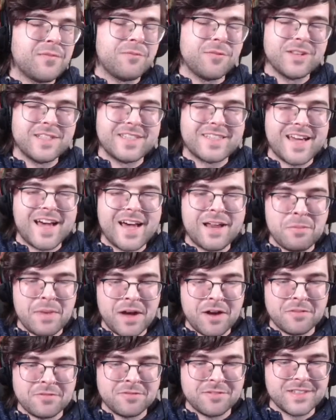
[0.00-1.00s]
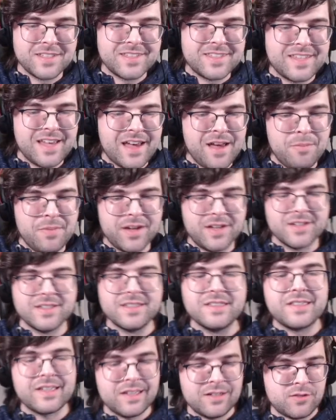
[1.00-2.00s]
I'm really sad about for this set
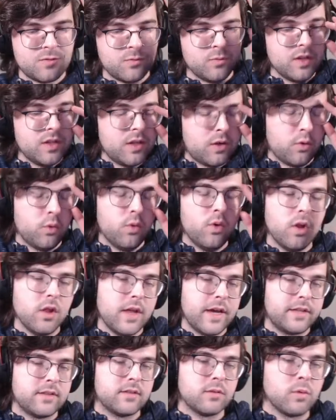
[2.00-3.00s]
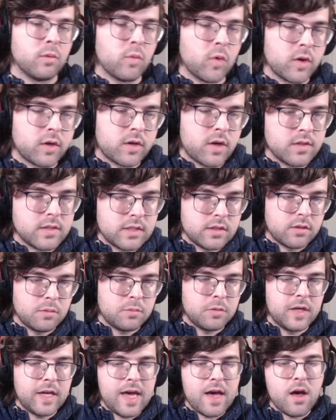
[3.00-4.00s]
because it's really cool, like the reward cards that they're
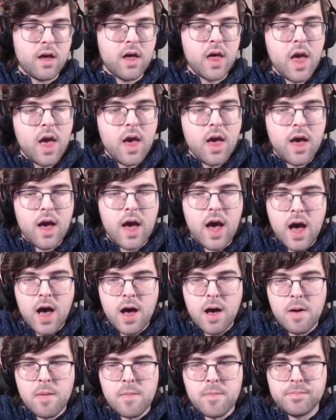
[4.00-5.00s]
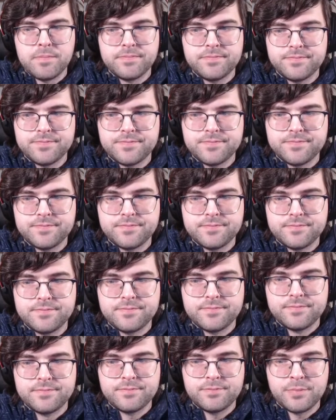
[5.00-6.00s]
putting out.
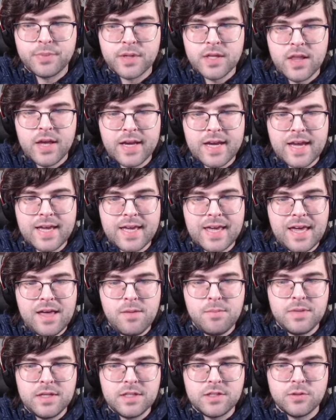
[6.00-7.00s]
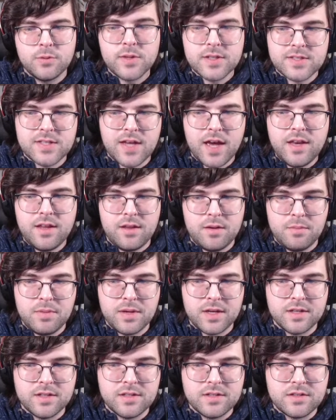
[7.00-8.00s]
But like I can't be too excited
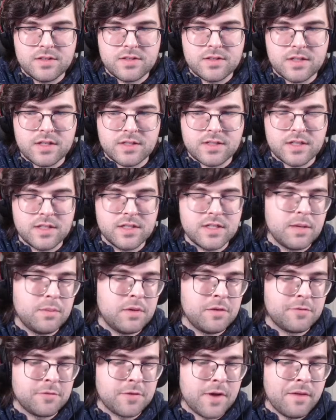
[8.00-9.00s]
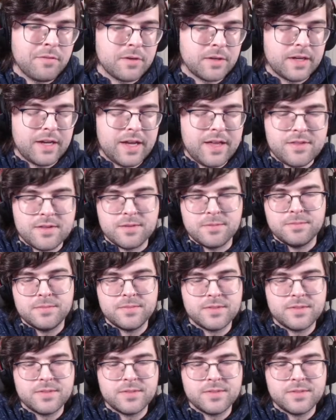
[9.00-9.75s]
because it's going to take me forever to get them.